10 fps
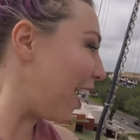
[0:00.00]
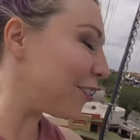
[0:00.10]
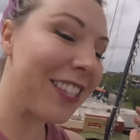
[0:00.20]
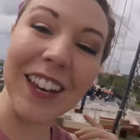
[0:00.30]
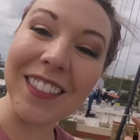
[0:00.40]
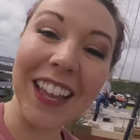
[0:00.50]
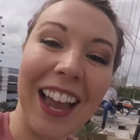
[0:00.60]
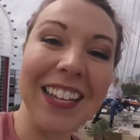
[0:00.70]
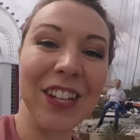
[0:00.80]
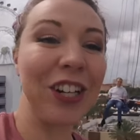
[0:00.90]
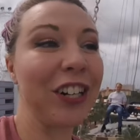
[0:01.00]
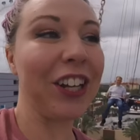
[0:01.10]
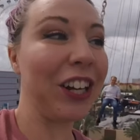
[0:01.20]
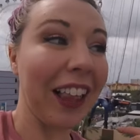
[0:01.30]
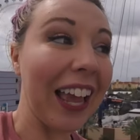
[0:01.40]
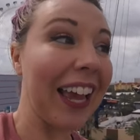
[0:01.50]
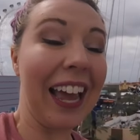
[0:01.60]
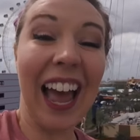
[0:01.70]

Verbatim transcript: I was telling the guys earlier, like,